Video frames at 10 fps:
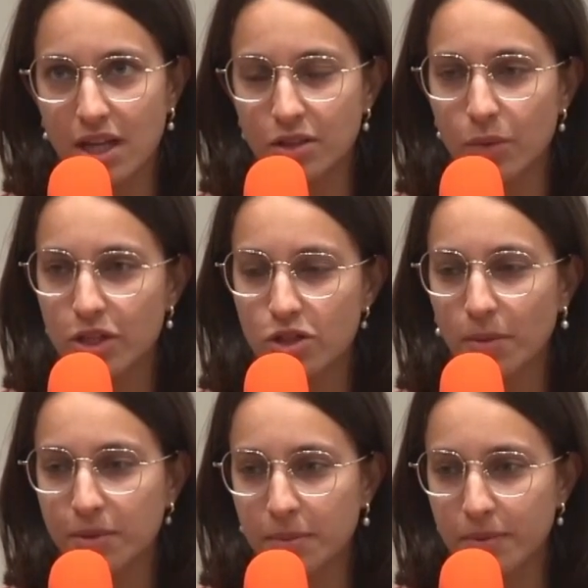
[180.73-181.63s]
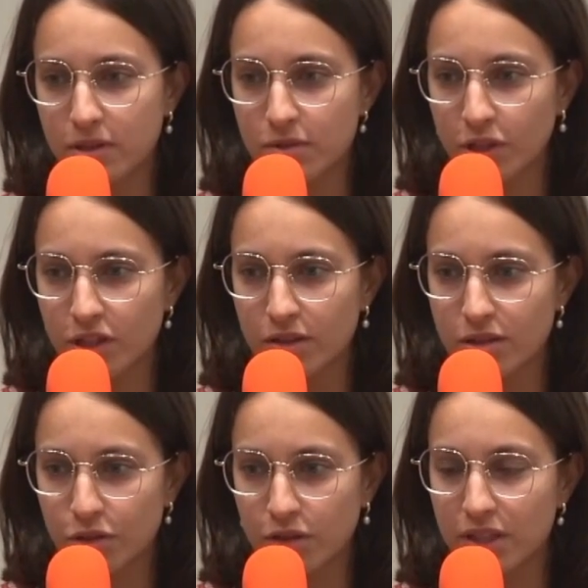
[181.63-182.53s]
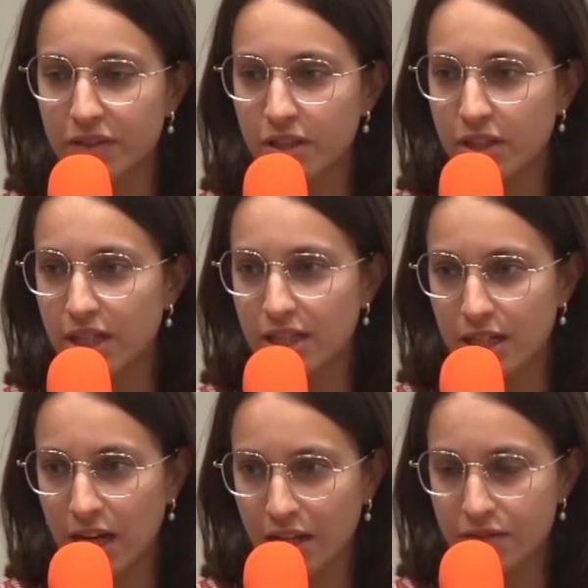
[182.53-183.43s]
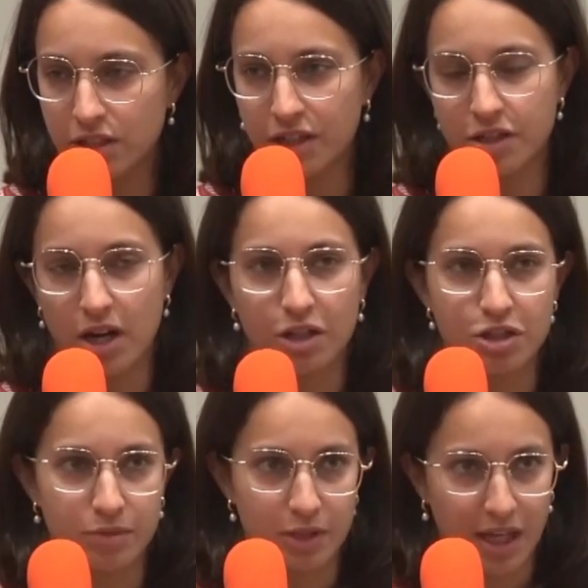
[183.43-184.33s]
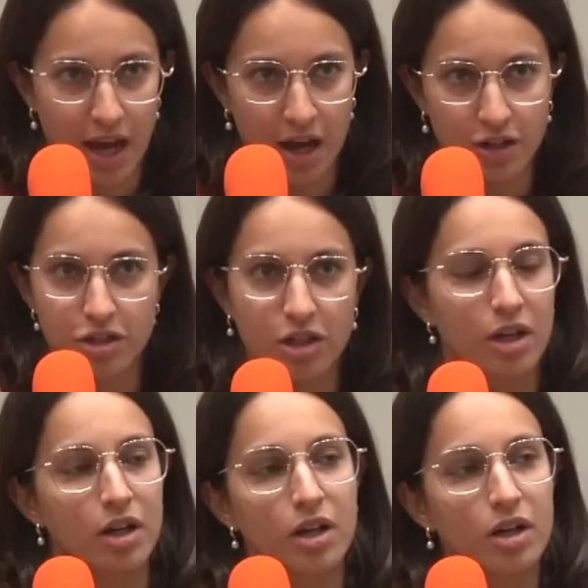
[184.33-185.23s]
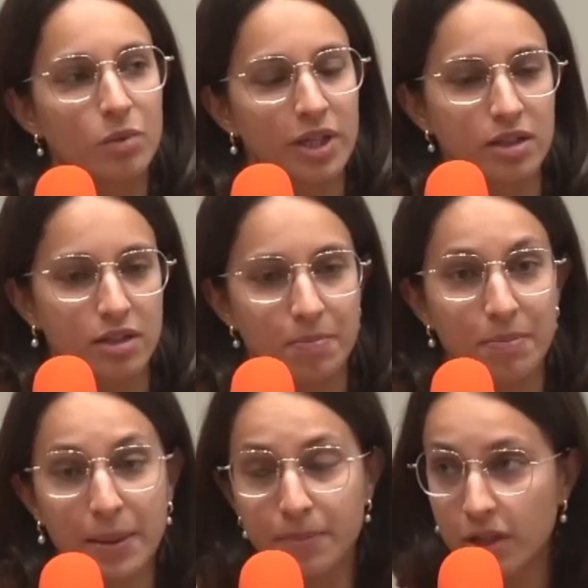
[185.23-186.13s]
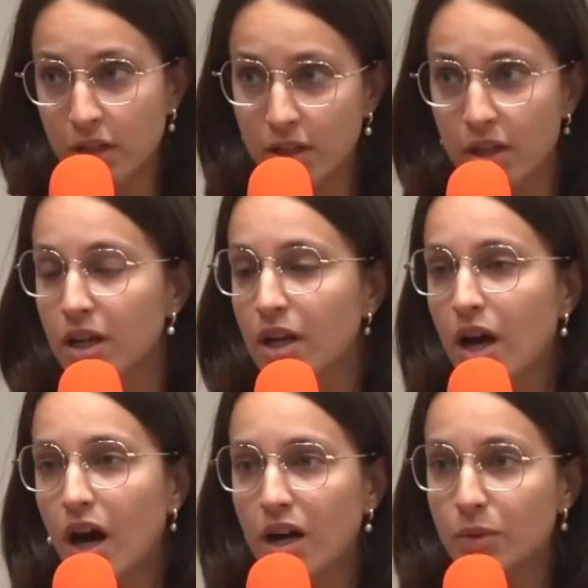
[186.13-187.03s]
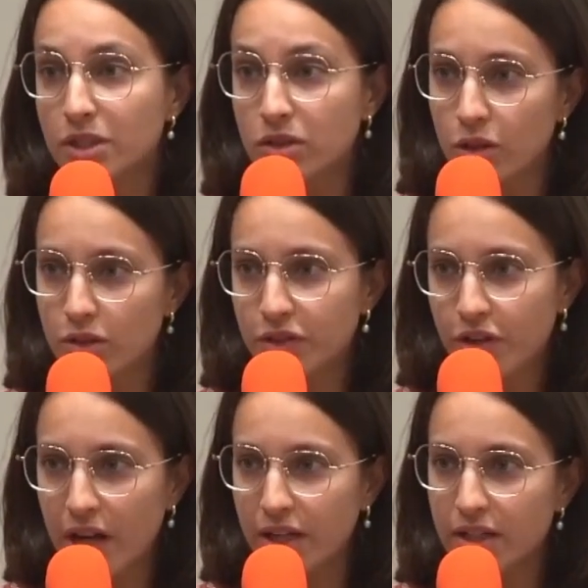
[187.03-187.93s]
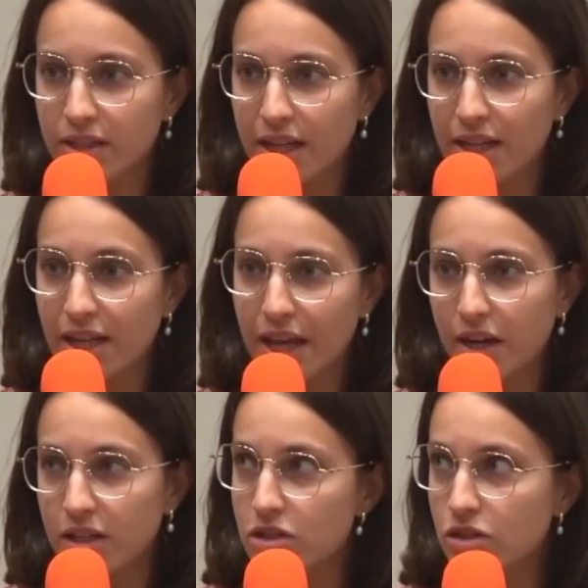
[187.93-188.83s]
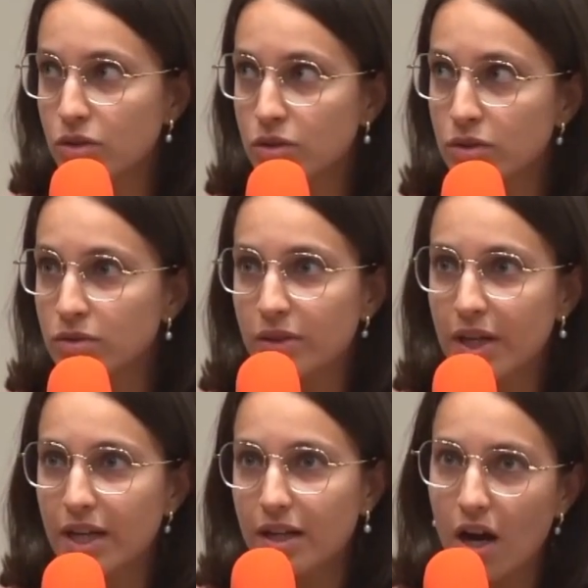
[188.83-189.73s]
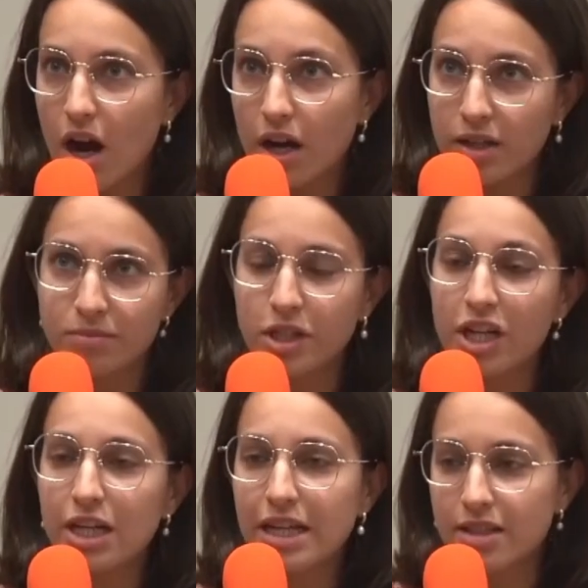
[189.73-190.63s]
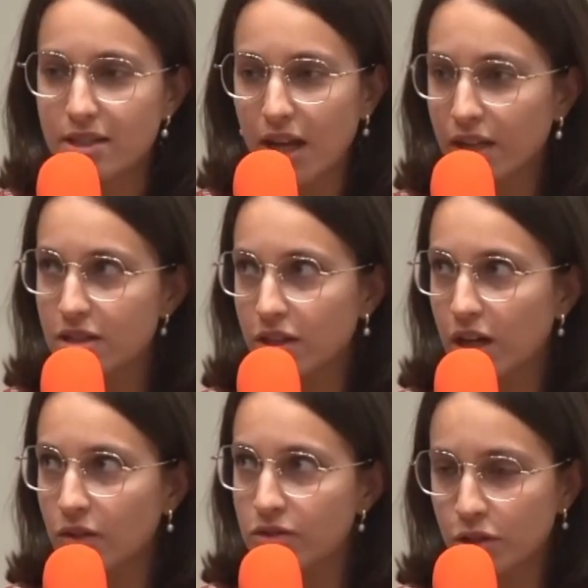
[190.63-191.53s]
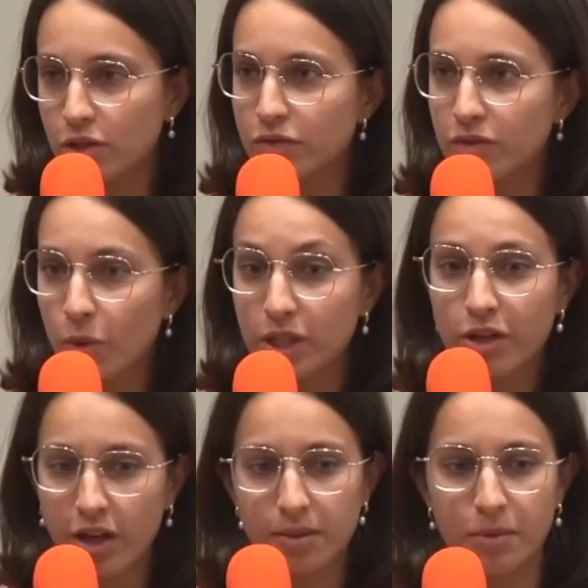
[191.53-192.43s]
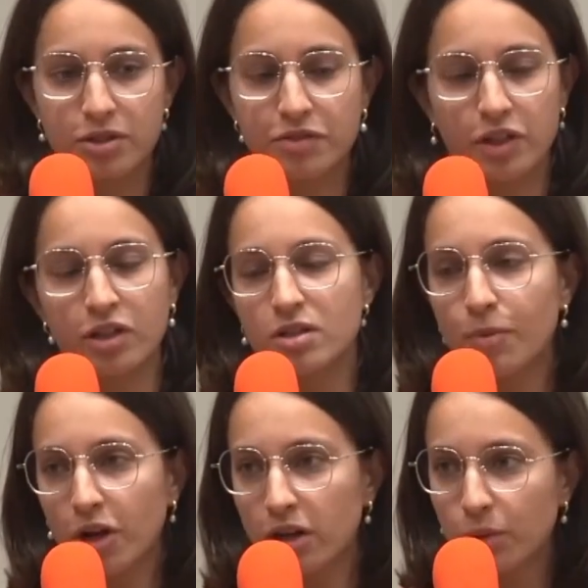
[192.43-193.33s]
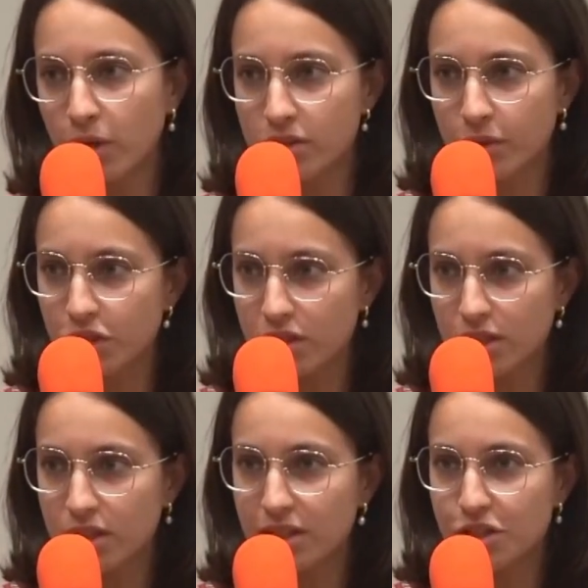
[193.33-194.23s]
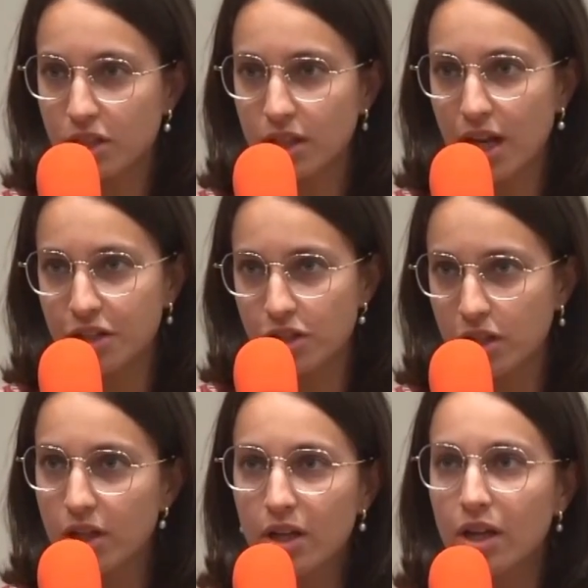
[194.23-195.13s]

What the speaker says: and the way shopkeepers were sort of living their daily lives, their interactions with cash, with paper, with the role of credit that led us to our early insights around sort of what Creditbook's first product was, which is a digital ledger.